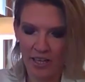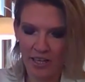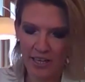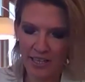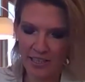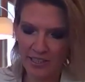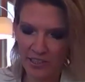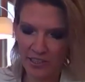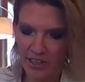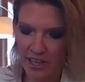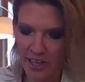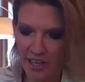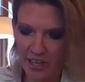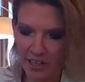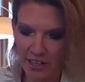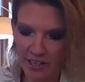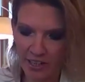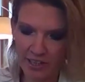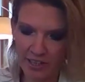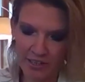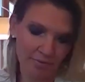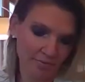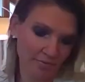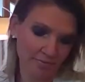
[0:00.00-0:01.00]
Is there
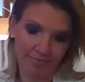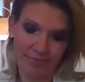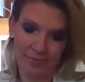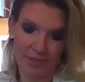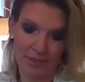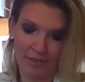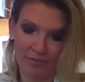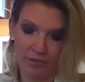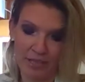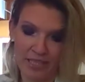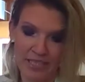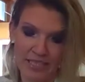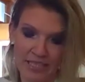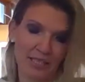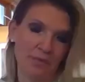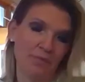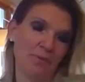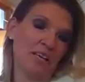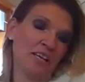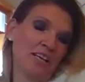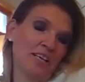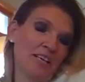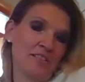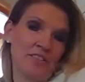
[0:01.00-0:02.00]
any reason to
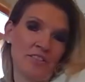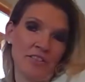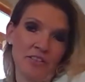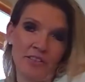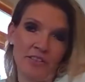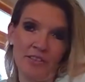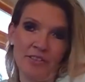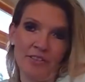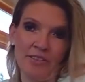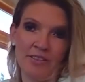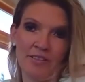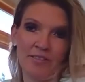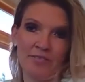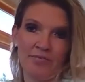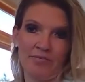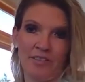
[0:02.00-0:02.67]
be concerned?